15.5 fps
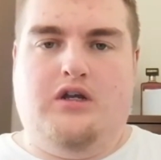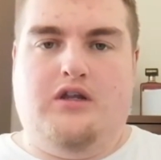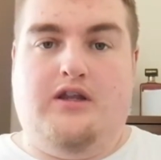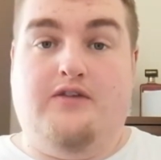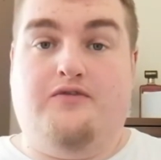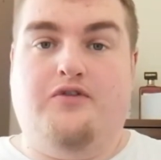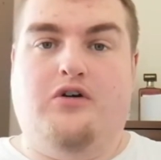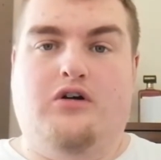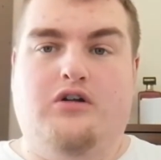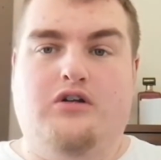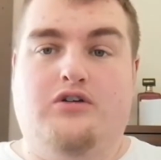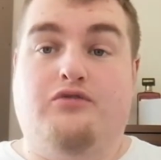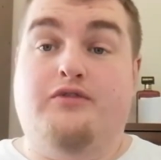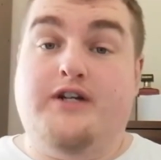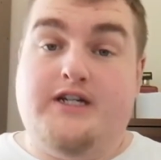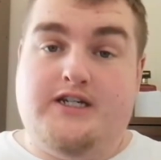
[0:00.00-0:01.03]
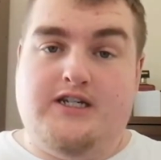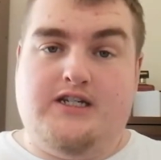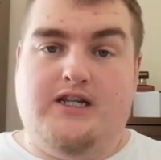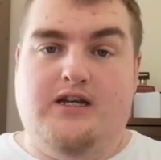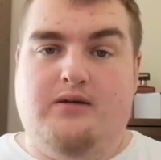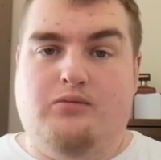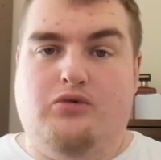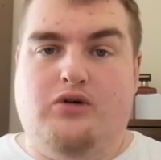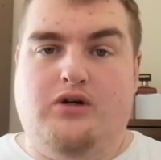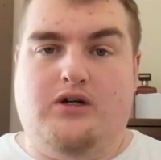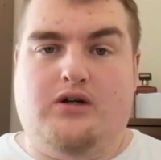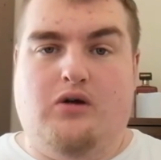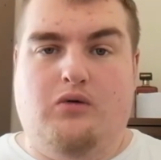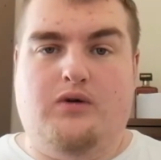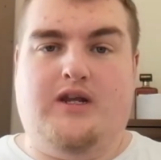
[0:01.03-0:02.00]
They've got Lloris is the number 1
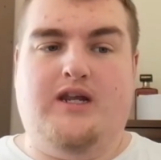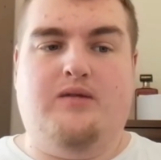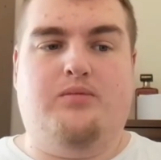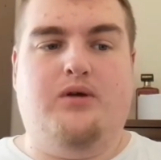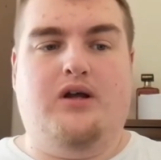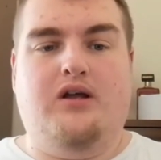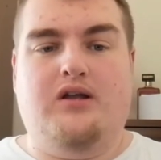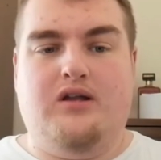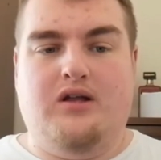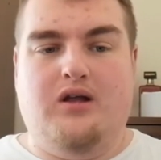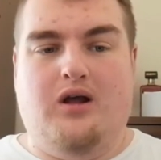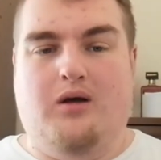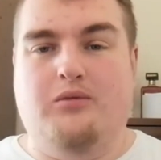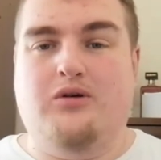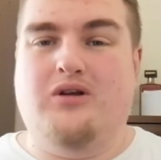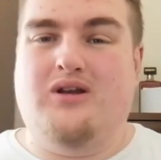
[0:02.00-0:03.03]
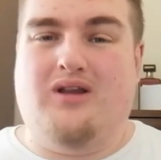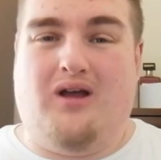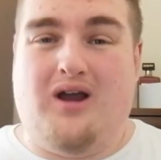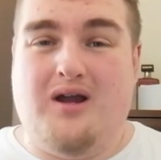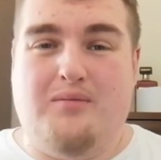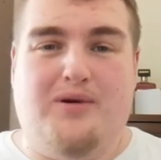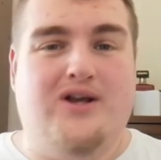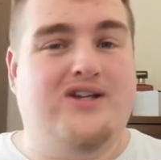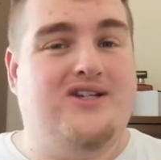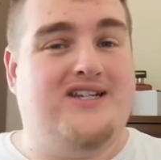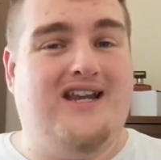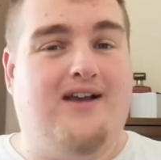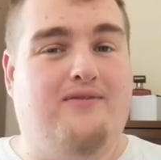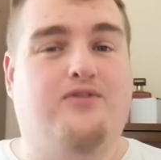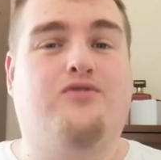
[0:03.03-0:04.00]
goalkeeper. I'm not going to lie, I
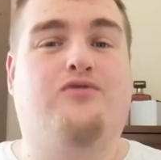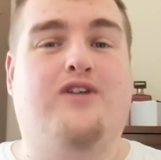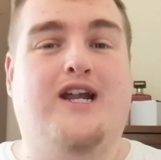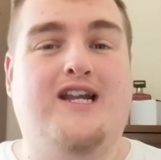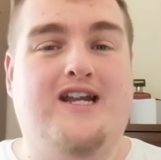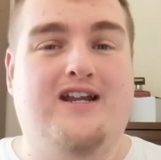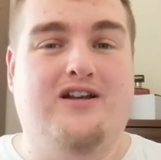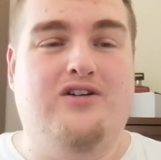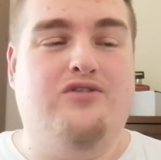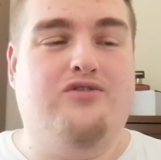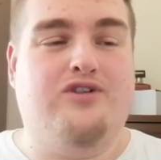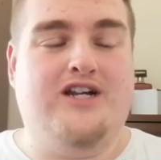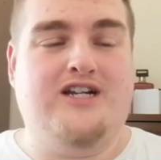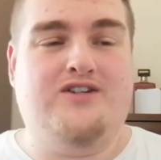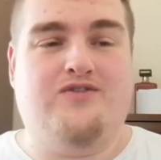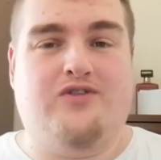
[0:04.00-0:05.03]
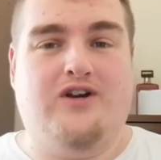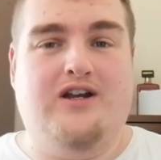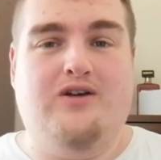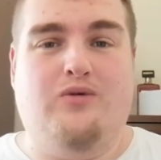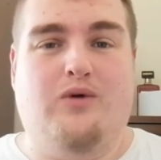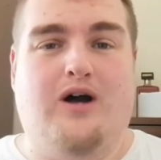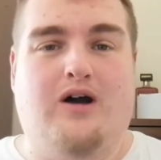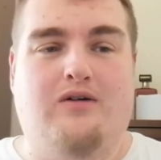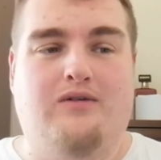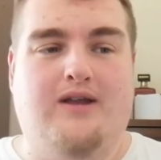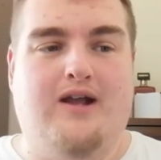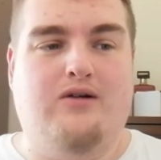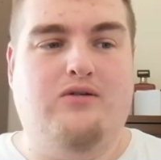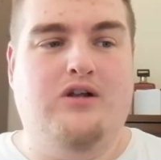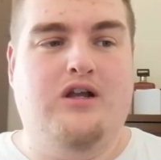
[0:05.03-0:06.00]
personally haven't rated Lloris for a little while
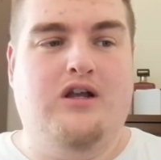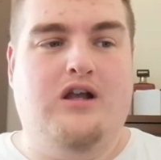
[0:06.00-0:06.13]
now.